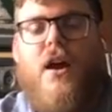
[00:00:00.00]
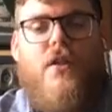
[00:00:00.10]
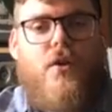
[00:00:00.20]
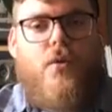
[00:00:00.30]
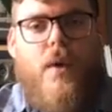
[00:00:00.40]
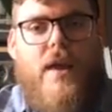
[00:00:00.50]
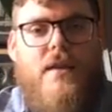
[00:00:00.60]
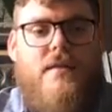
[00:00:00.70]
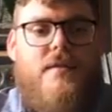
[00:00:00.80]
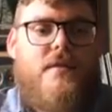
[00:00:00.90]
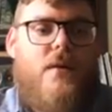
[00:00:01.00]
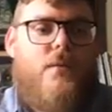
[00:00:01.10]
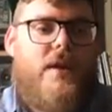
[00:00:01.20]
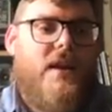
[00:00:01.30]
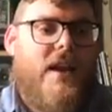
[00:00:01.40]
are there ways that
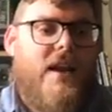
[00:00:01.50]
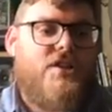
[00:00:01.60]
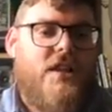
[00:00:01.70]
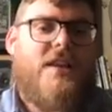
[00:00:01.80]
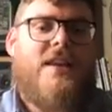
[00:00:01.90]
we can actually